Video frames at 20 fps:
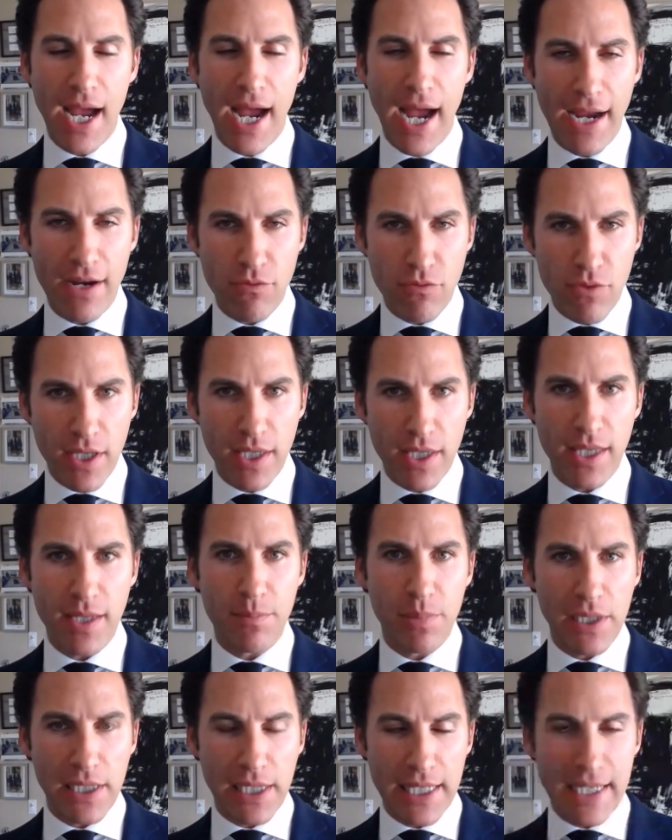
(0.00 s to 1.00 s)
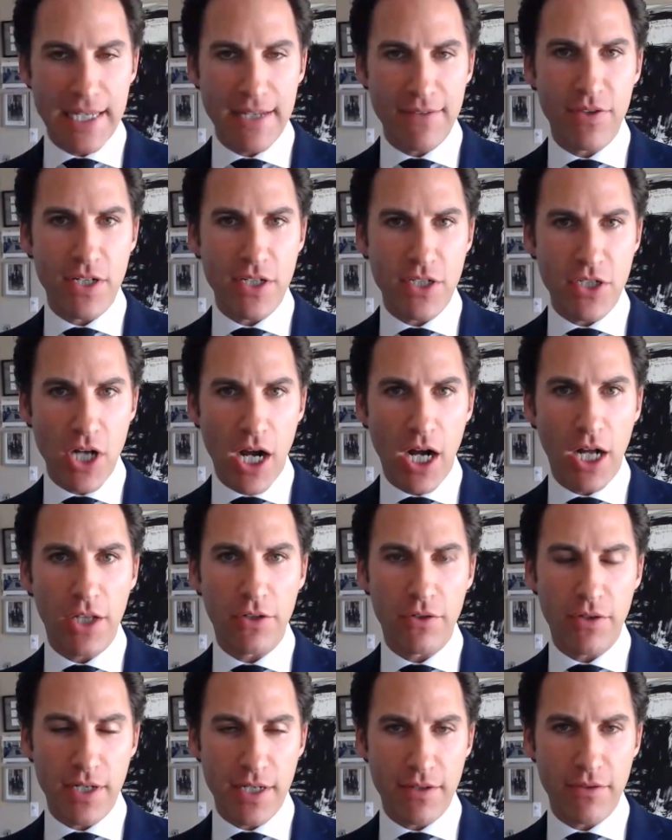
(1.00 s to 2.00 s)
I really believe that
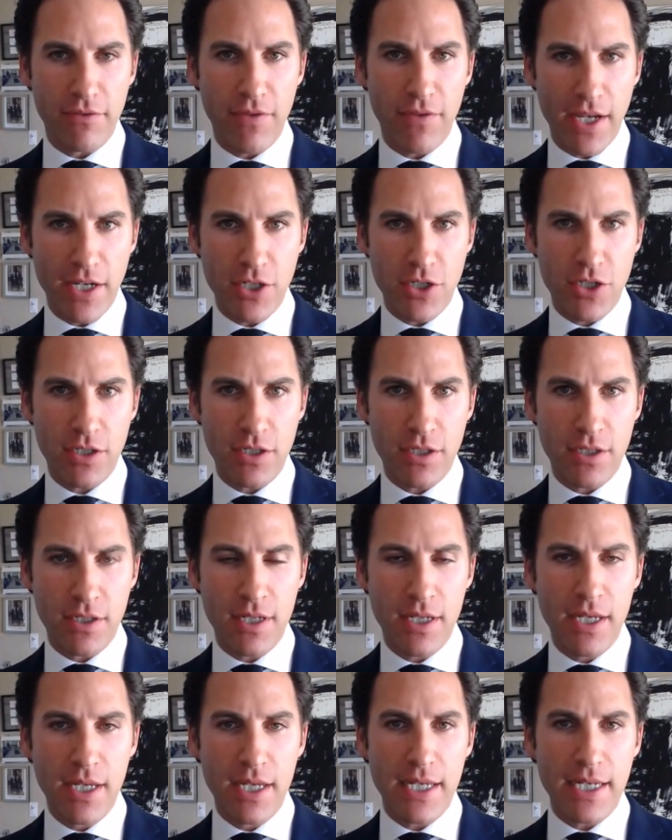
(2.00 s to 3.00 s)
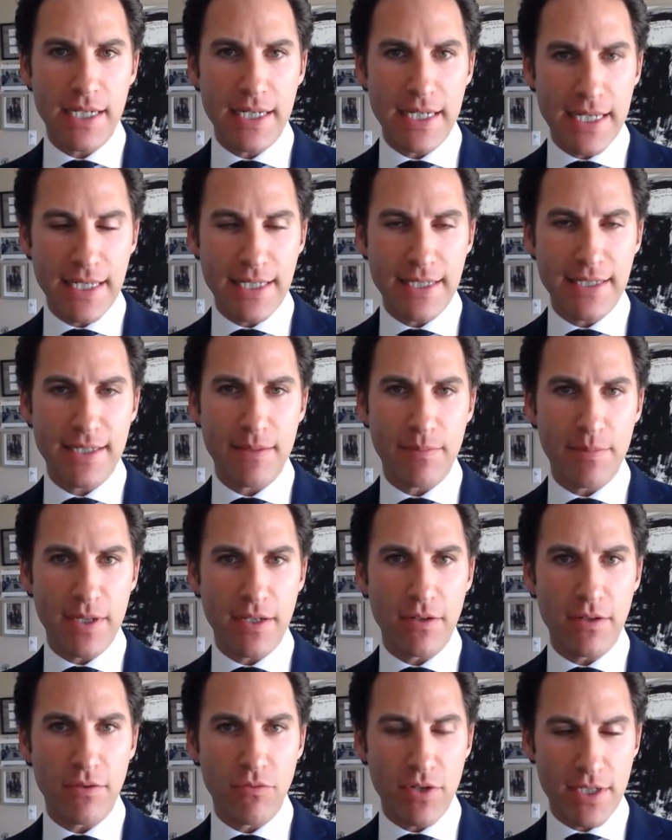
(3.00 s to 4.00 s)
dollar innovation needs to
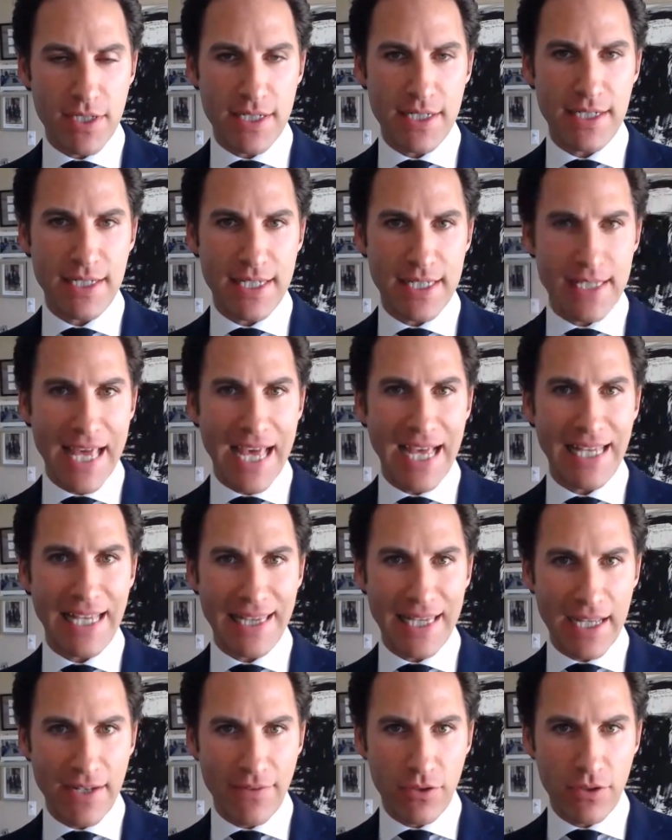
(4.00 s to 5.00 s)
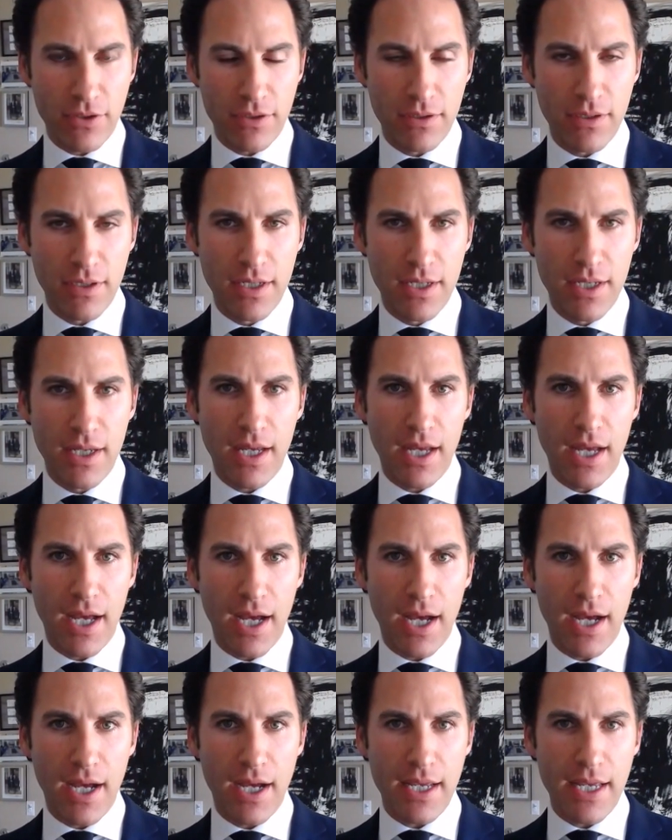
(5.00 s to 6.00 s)
be risen to that level
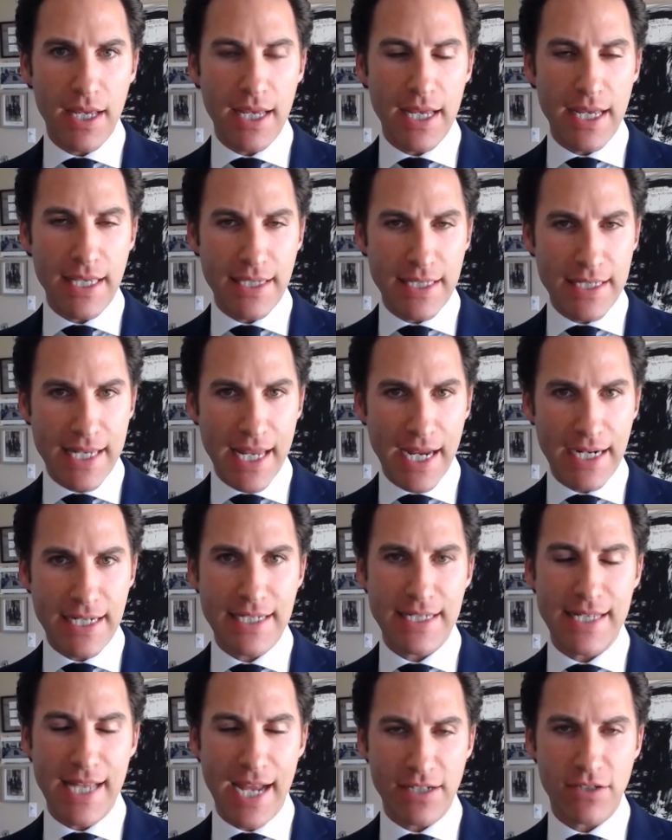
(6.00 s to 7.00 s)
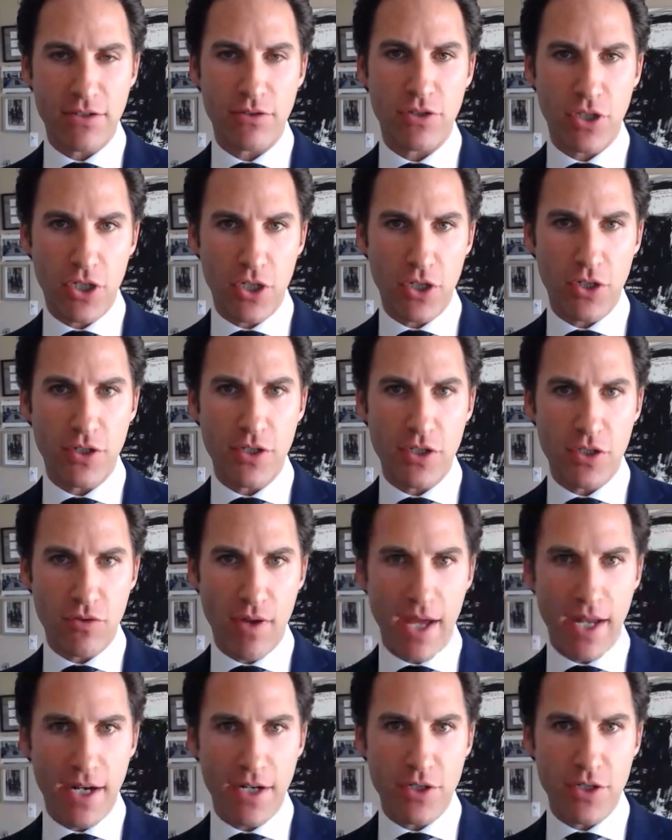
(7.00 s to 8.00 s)
in the next national security
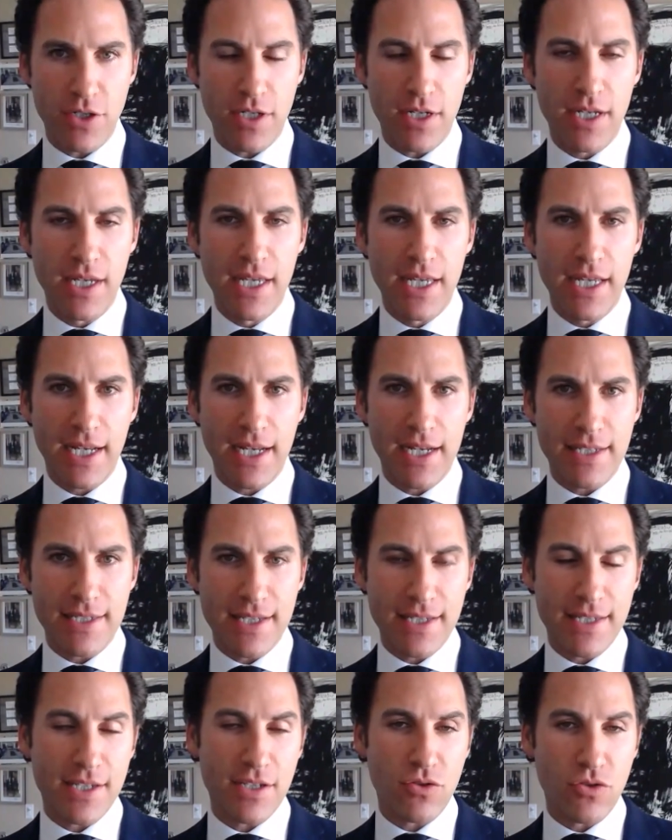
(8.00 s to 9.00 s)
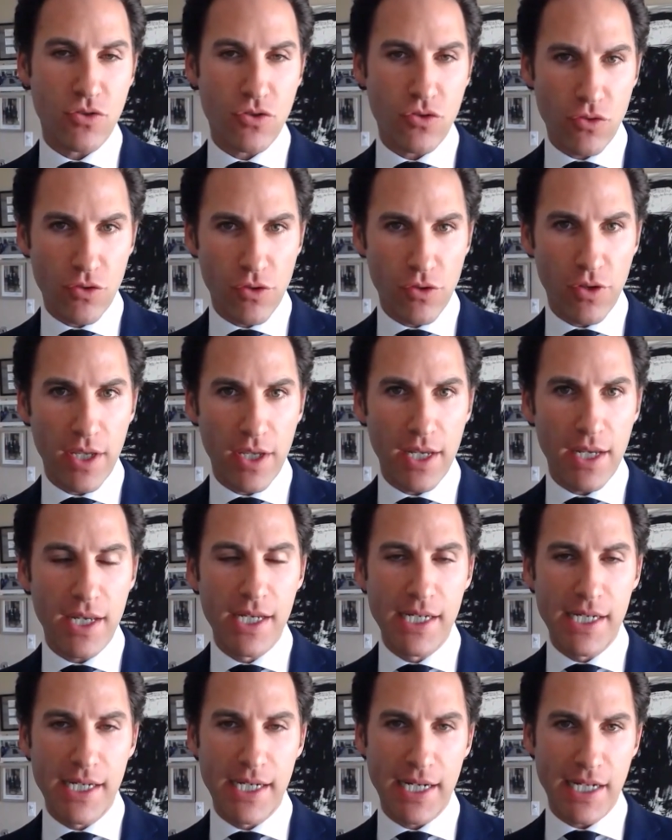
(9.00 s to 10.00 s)
strategy, because this is
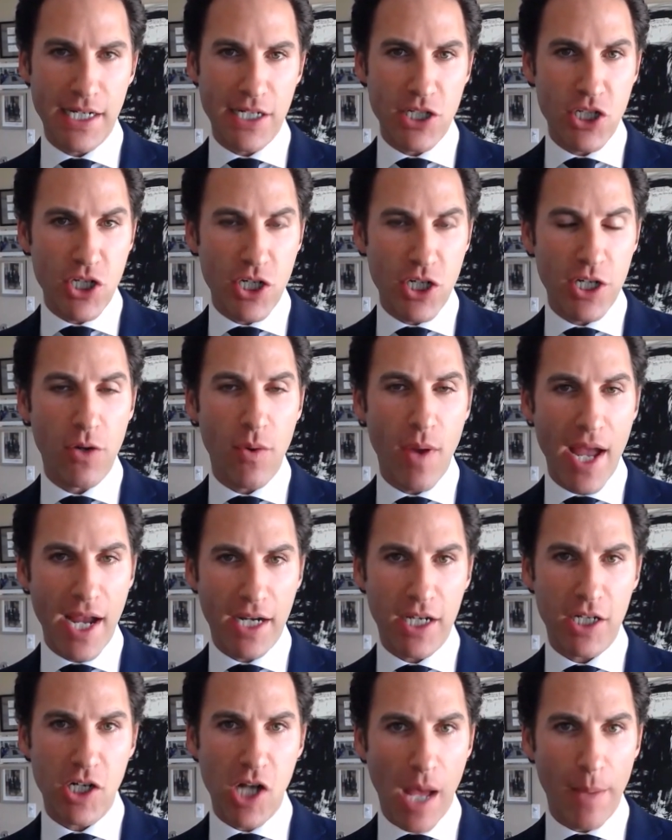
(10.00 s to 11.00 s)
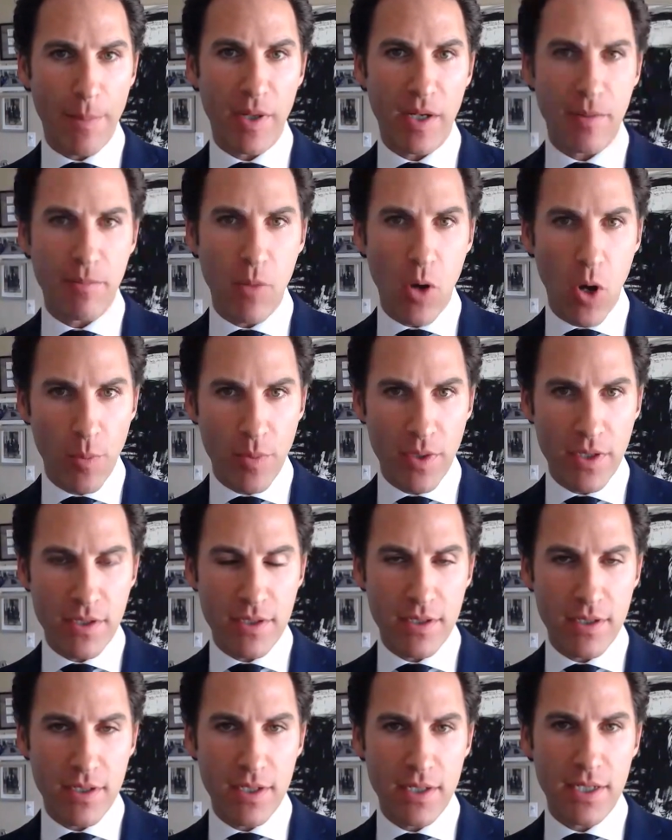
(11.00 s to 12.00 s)
truly a geoeconomic
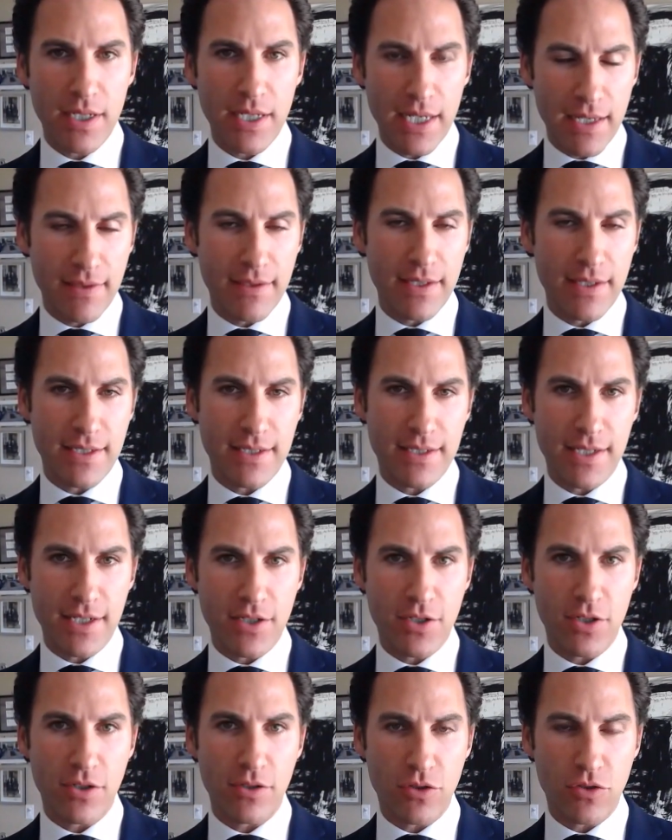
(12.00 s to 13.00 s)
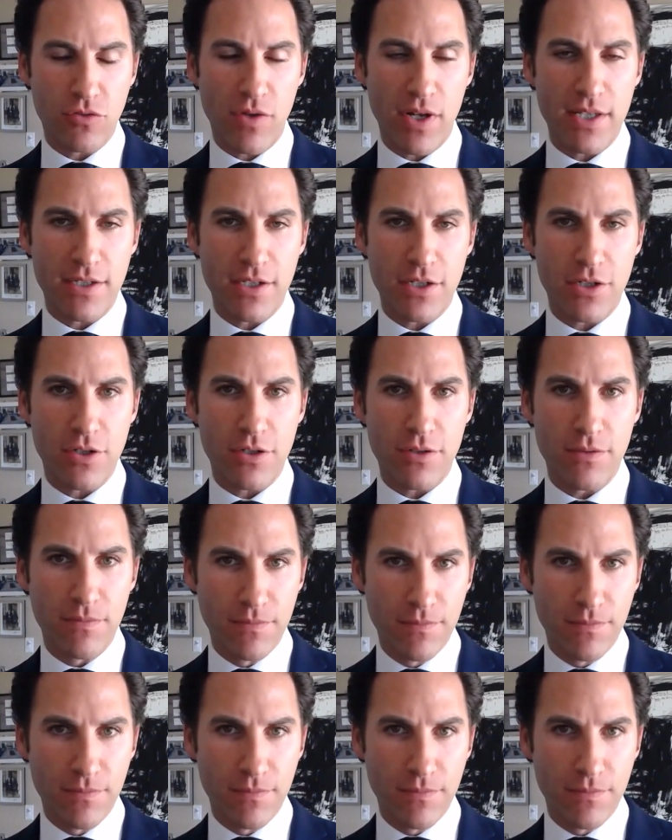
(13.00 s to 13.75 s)
moment in this digital transition.